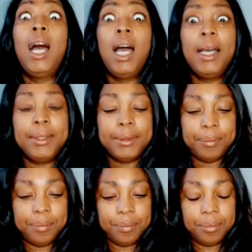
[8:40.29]

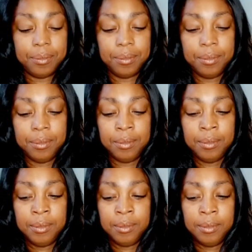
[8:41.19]

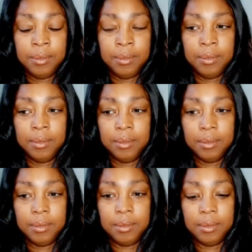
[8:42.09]

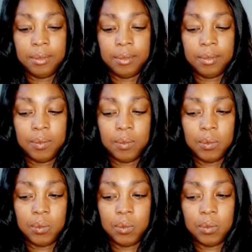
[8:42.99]

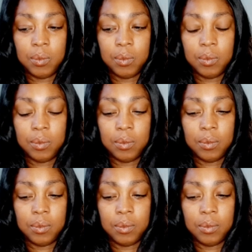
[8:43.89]
Nobody speaks.